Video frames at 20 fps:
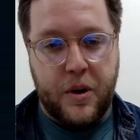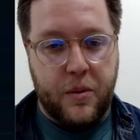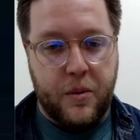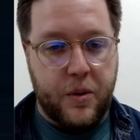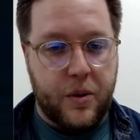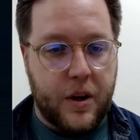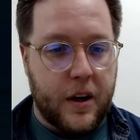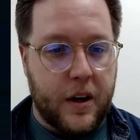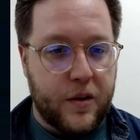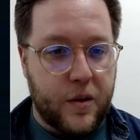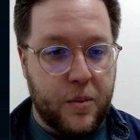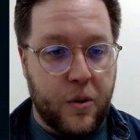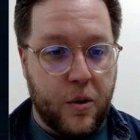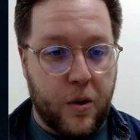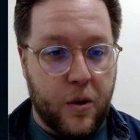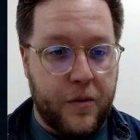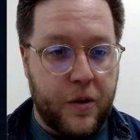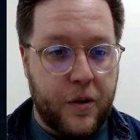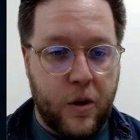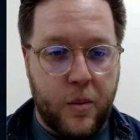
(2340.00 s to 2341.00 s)
be a root cause of
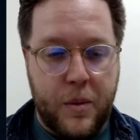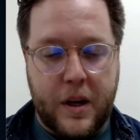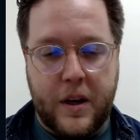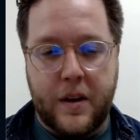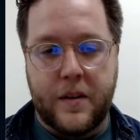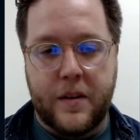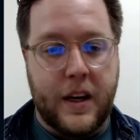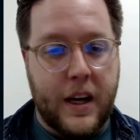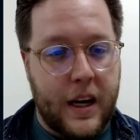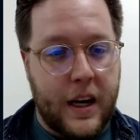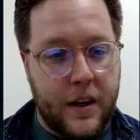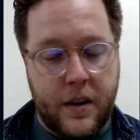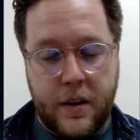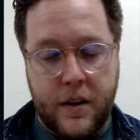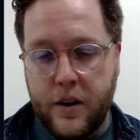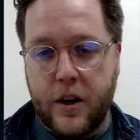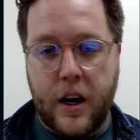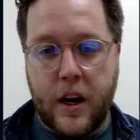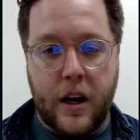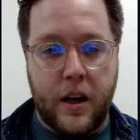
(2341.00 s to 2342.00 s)
poor foam, because again,
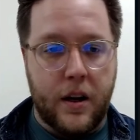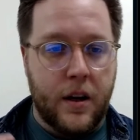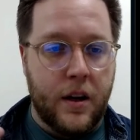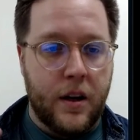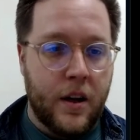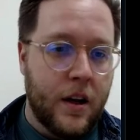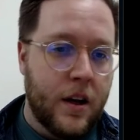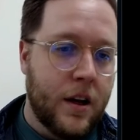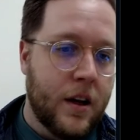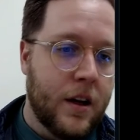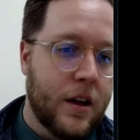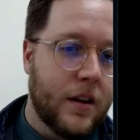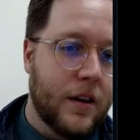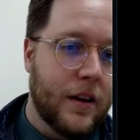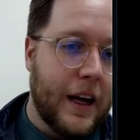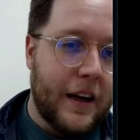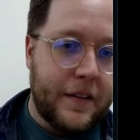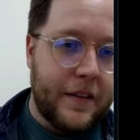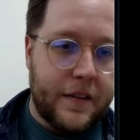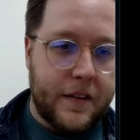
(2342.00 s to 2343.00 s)
you got
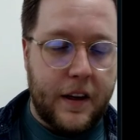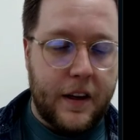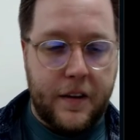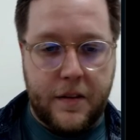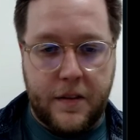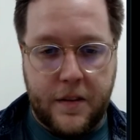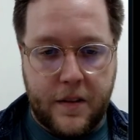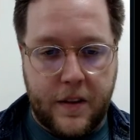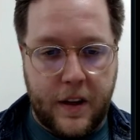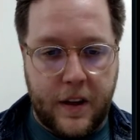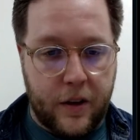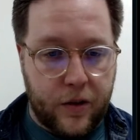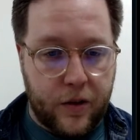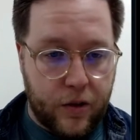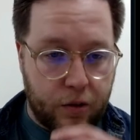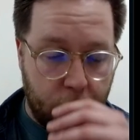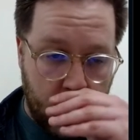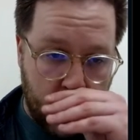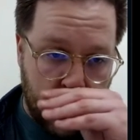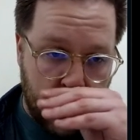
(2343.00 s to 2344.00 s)
less yeast
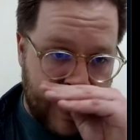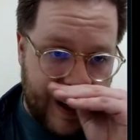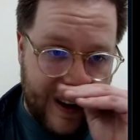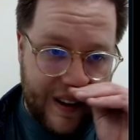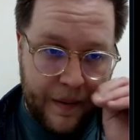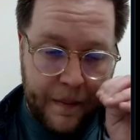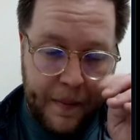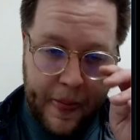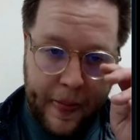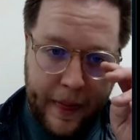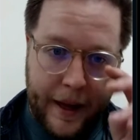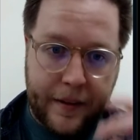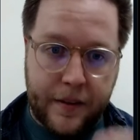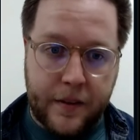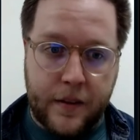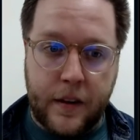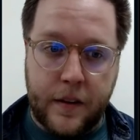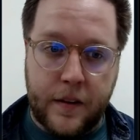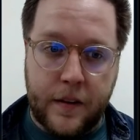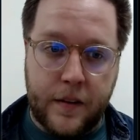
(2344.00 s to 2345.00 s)
cells growing,
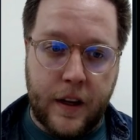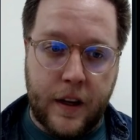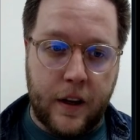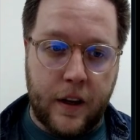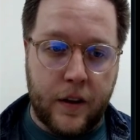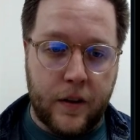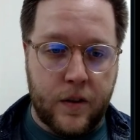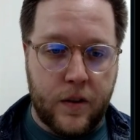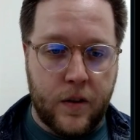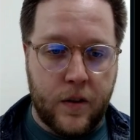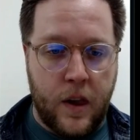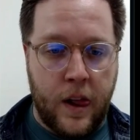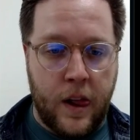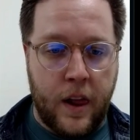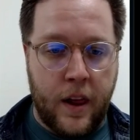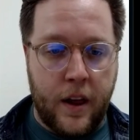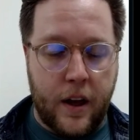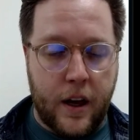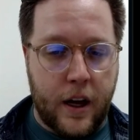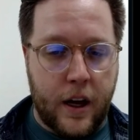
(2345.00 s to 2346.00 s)
less yeast cells
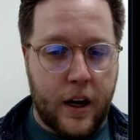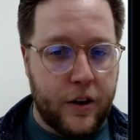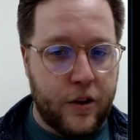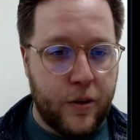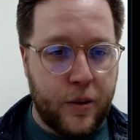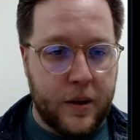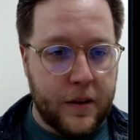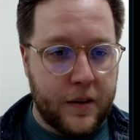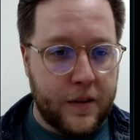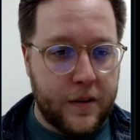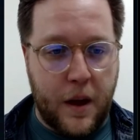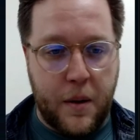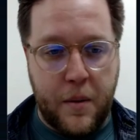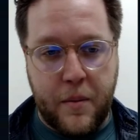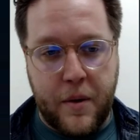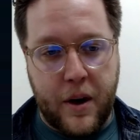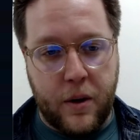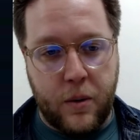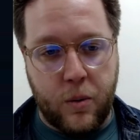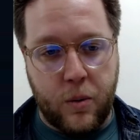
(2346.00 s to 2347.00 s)
doing the same
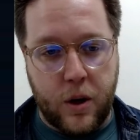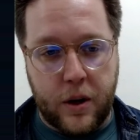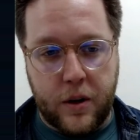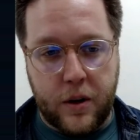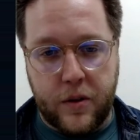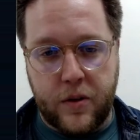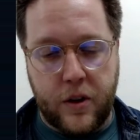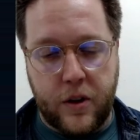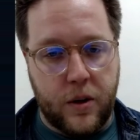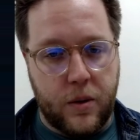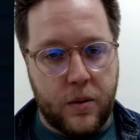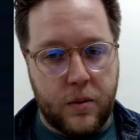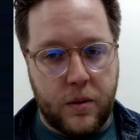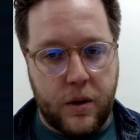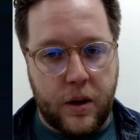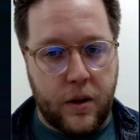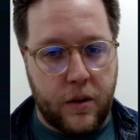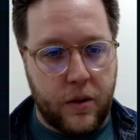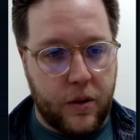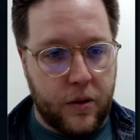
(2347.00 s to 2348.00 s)
amount of work. So,
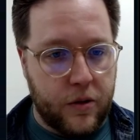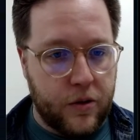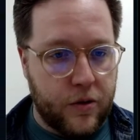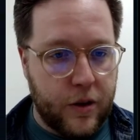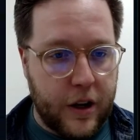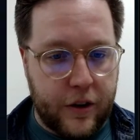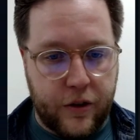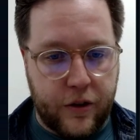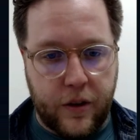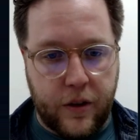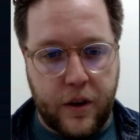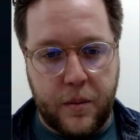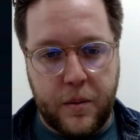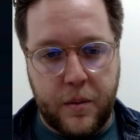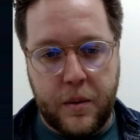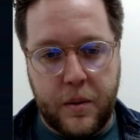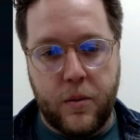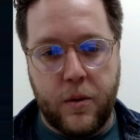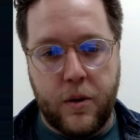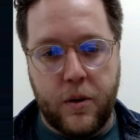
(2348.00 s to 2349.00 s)
they're stretched a little
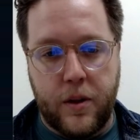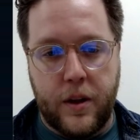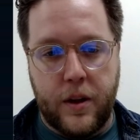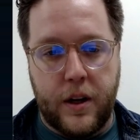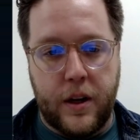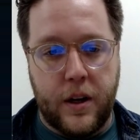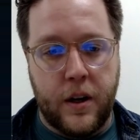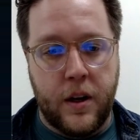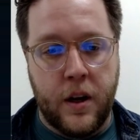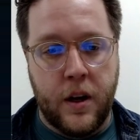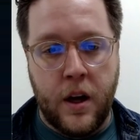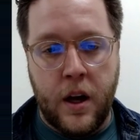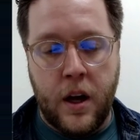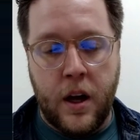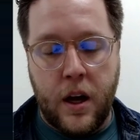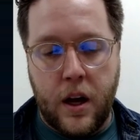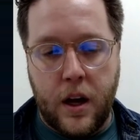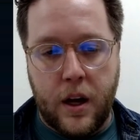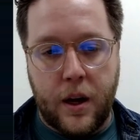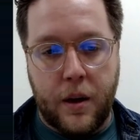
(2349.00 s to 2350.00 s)
bit more thin.
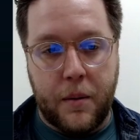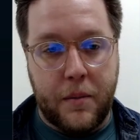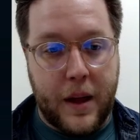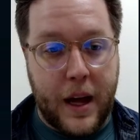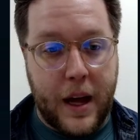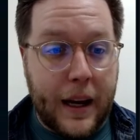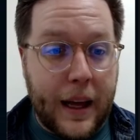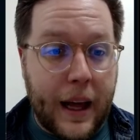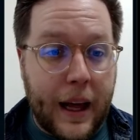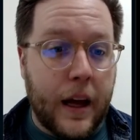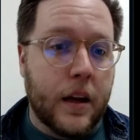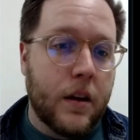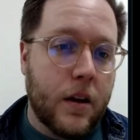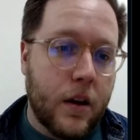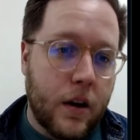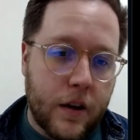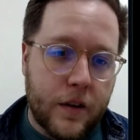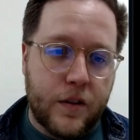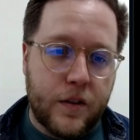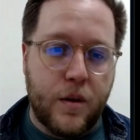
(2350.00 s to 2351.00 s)
That
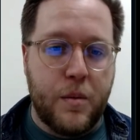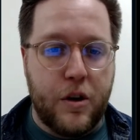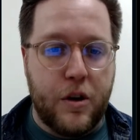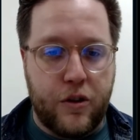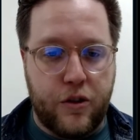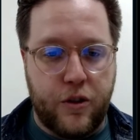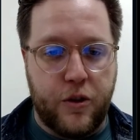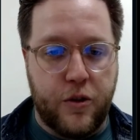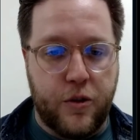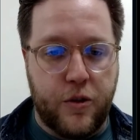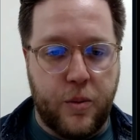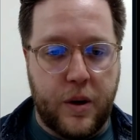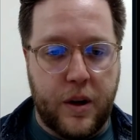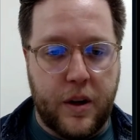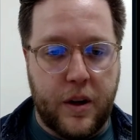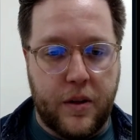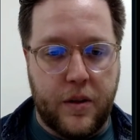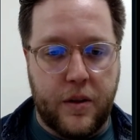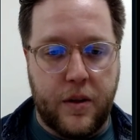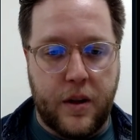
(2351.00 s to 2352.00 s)
can cause some issues
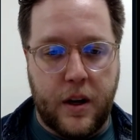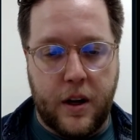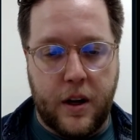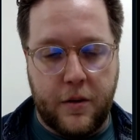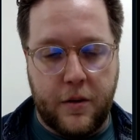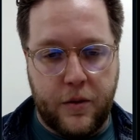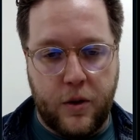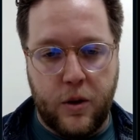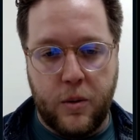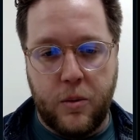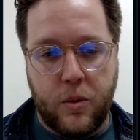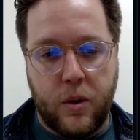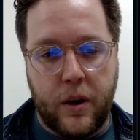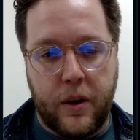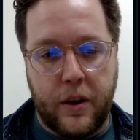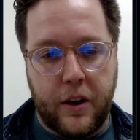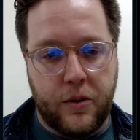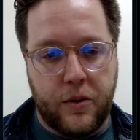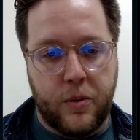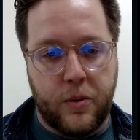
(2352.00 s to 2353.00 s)
with foam
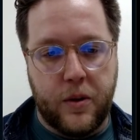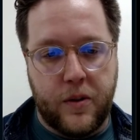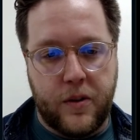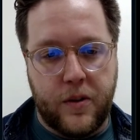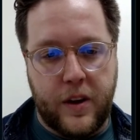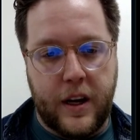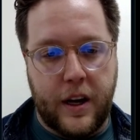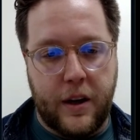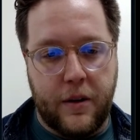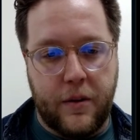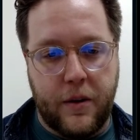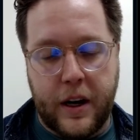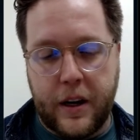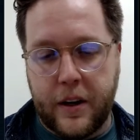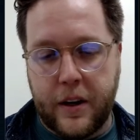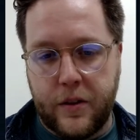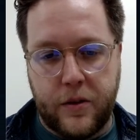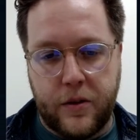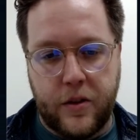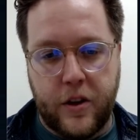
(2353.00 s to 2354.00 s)
quality towards the end, right?
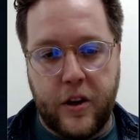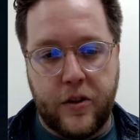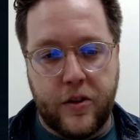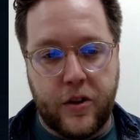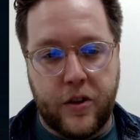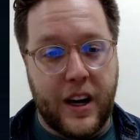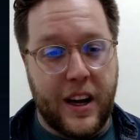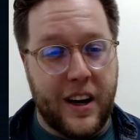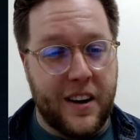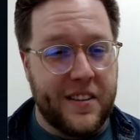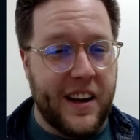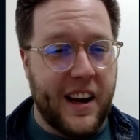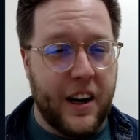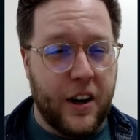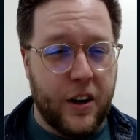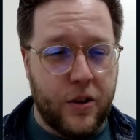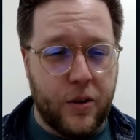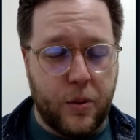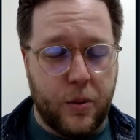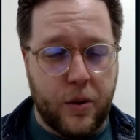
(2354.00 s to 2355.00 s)
Because those yeasts are kind of
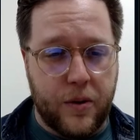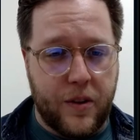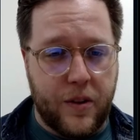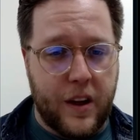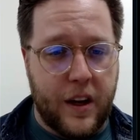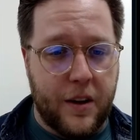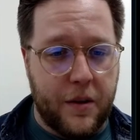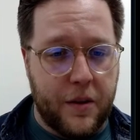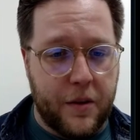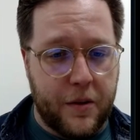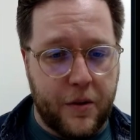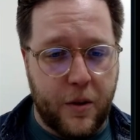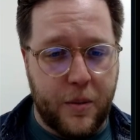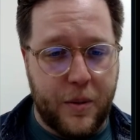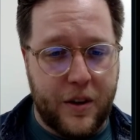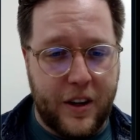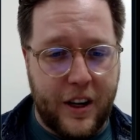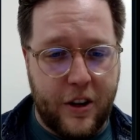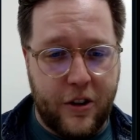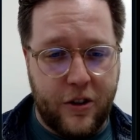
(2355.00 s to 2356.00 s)
tired towards the end of the
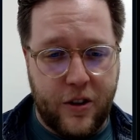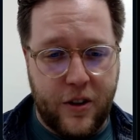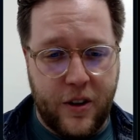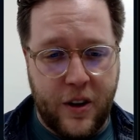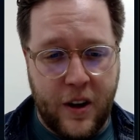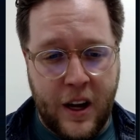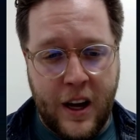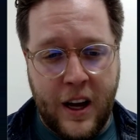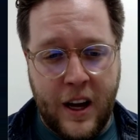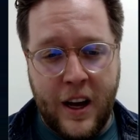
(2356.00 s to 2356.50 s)
fermentation.